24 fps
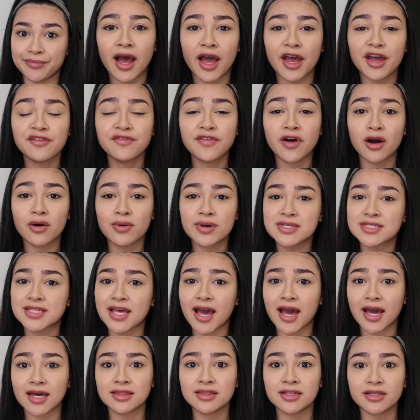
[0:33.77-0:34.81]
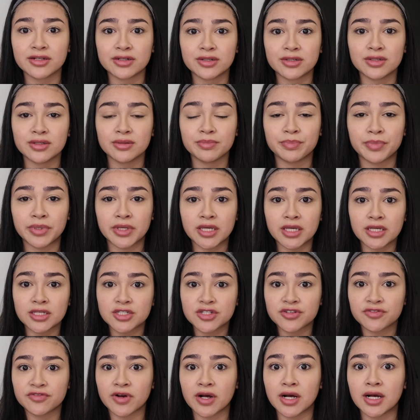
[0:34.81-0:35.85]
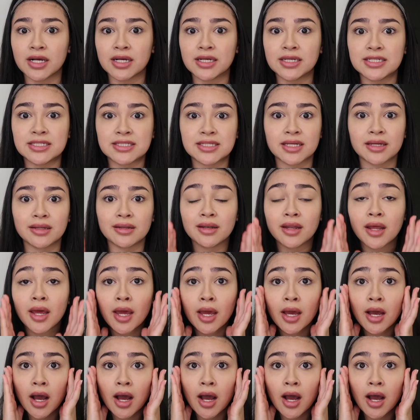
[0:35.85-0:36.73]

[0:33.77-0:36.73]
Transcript: I've always had little peach fuzz and